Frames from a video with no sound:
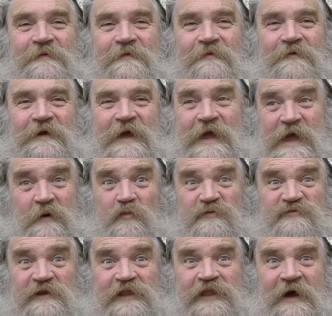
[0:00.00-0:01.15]
Okay, it
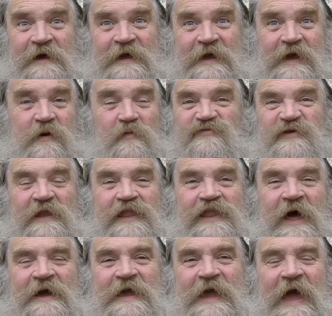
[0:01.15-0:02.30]
was lucky, it was a
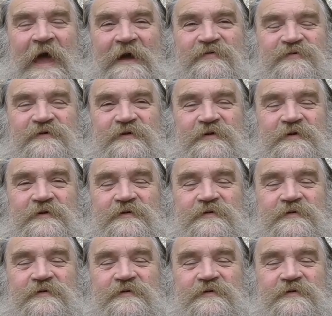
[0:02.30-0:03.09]
lucky accident.